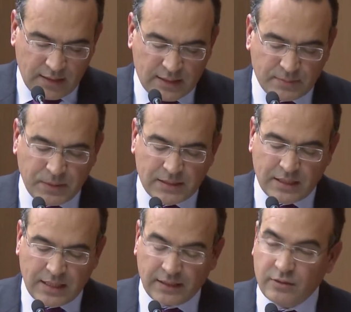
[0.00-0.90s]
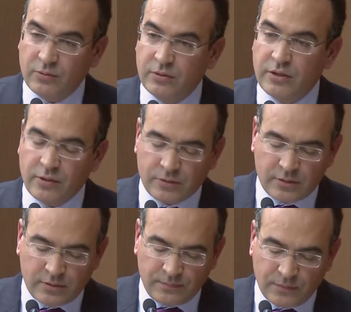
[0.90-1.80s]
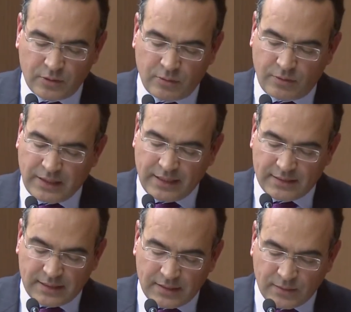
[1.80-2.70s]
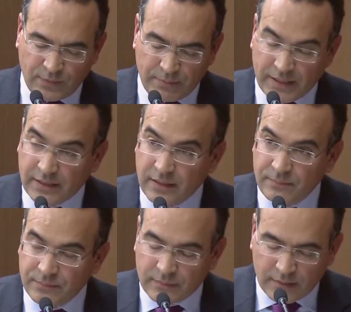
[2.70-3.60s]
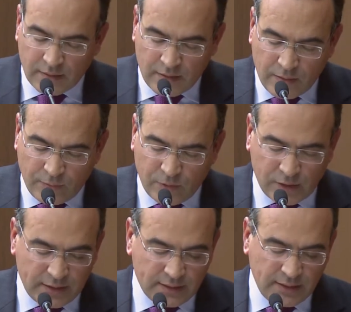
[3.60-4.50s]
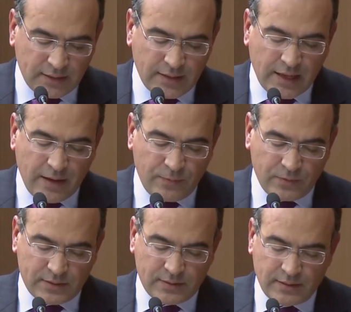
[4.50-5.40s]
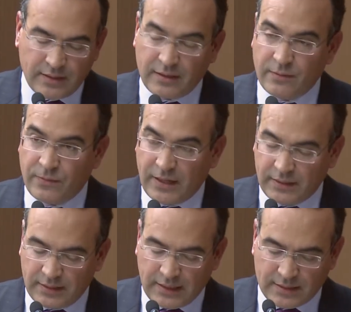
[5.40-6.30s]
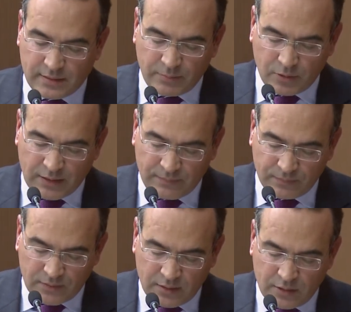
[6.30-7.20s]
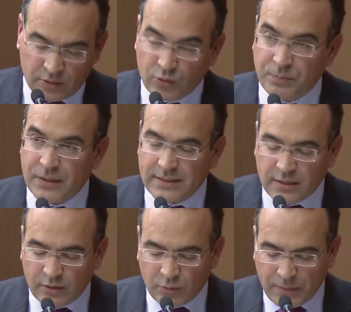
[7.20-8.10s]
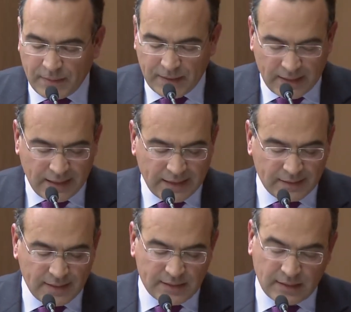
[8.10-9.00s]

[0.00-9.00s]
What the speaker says: A special thank you goes to the United States of America for leading the efforts in the fight against Ebola, to President Obama and his